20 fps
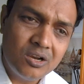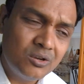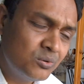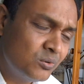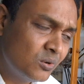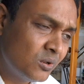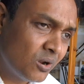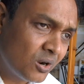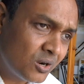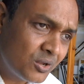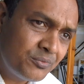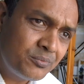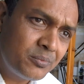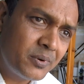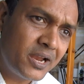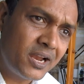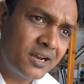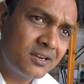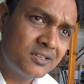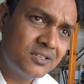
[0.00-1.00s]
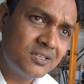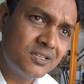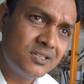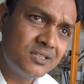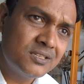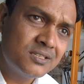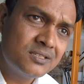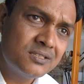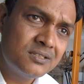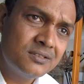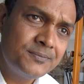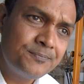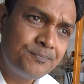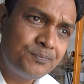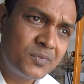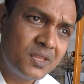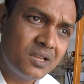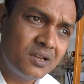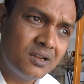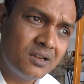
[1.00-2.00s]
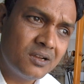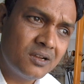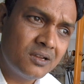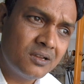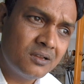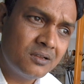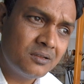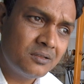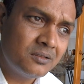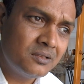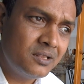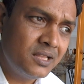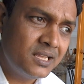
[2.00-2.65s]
uh, do a lot of practice uh,